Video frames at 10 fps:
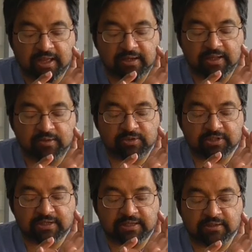and then with
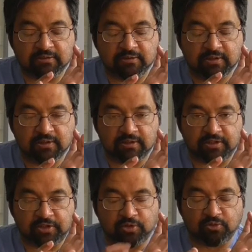a needle
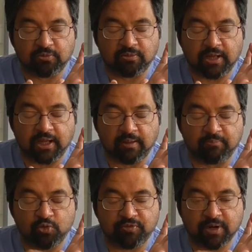you
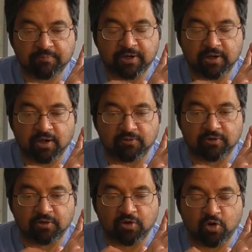move it up and
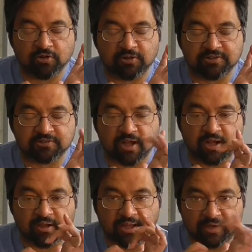down on the
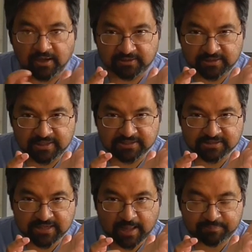scar until it
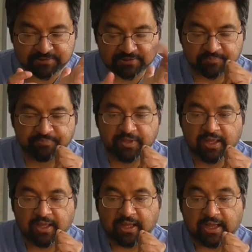snaps.
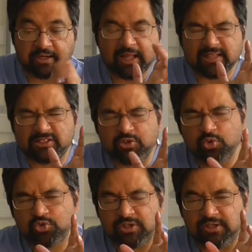And that's
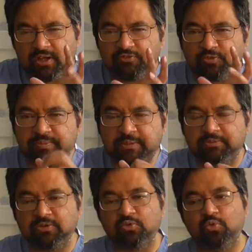usually done for
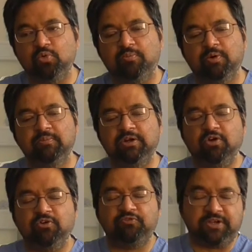people who are probably
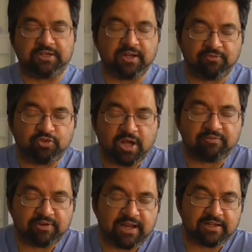not fit enough to
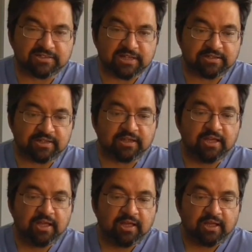have an anesthetic,
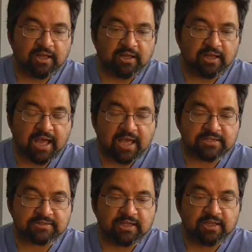
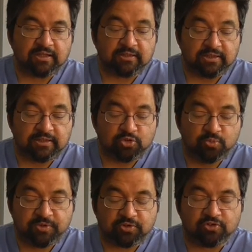as the
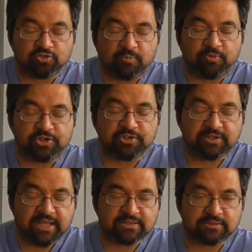Dupuytren's operation
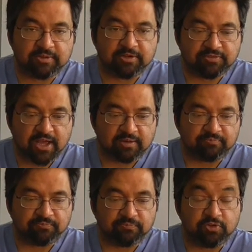takes a bit of
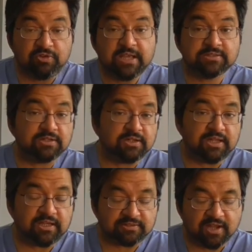time. The reason it
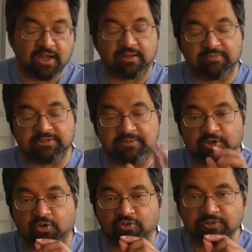takes time is
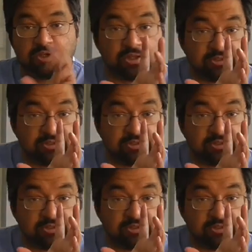because